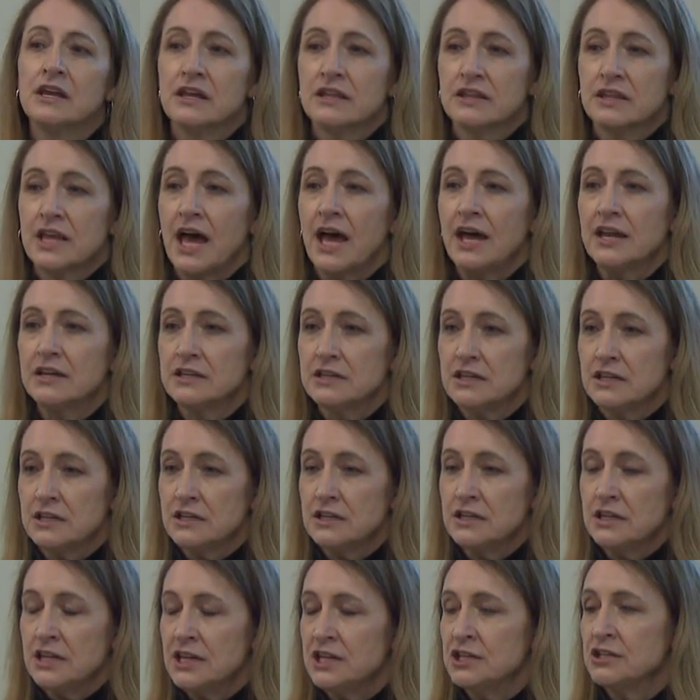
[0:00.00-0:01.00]
that
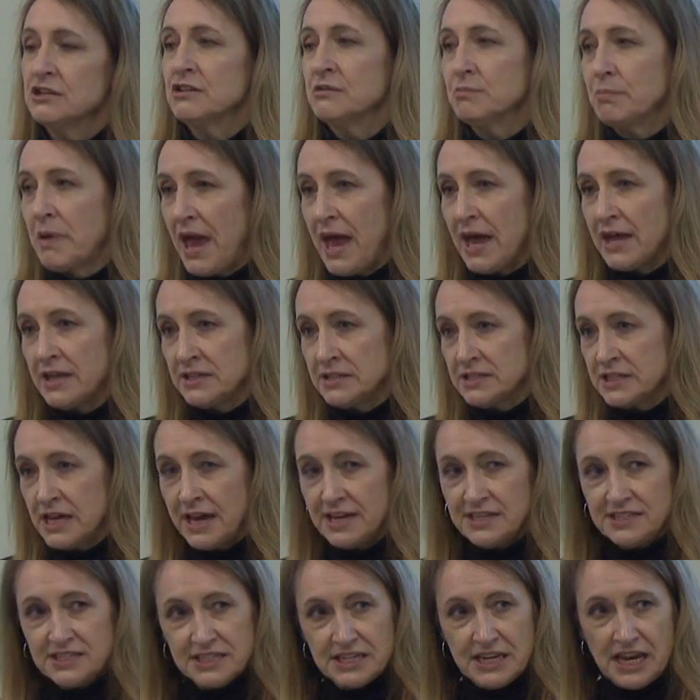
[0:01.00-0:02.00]
Edith Patten
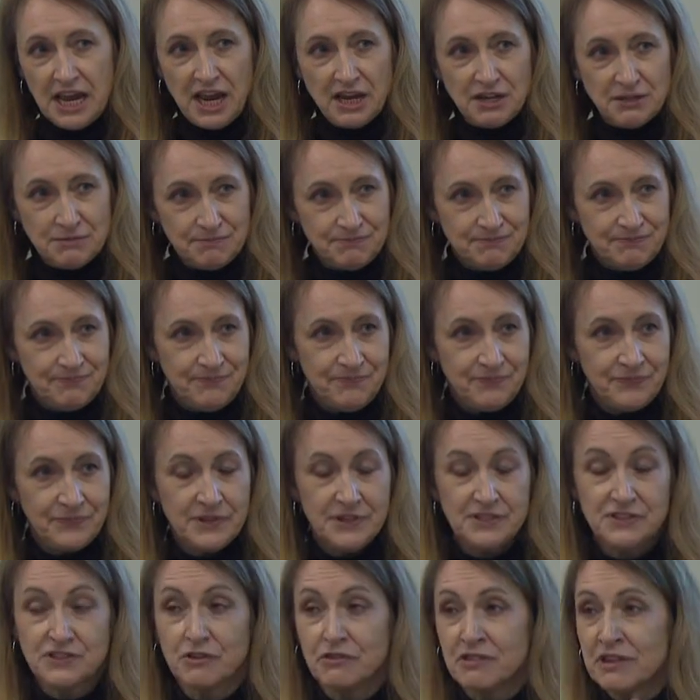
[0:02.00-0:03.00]
died today.
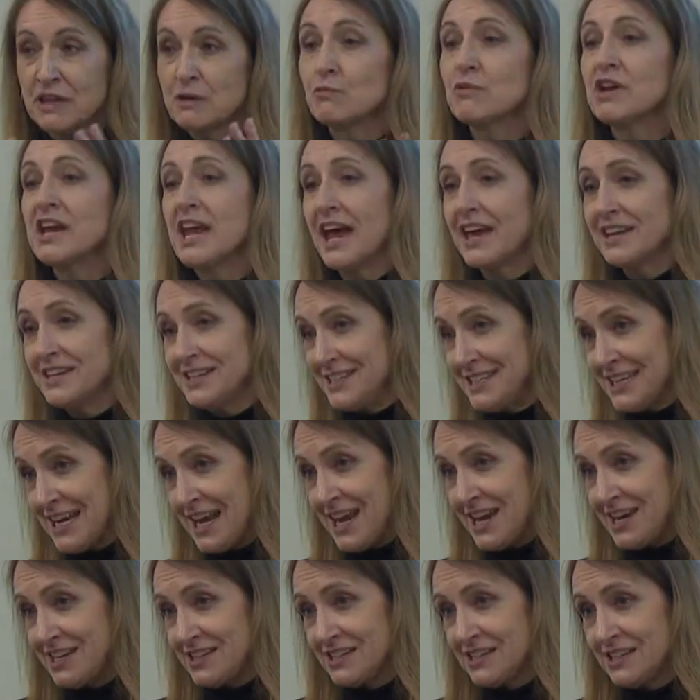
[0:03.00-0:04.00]
So then we had a
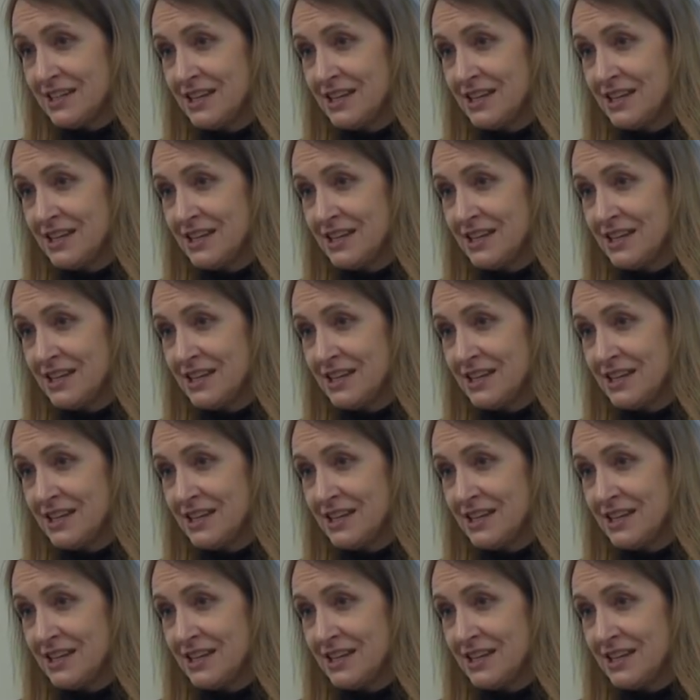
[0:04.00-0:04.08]
date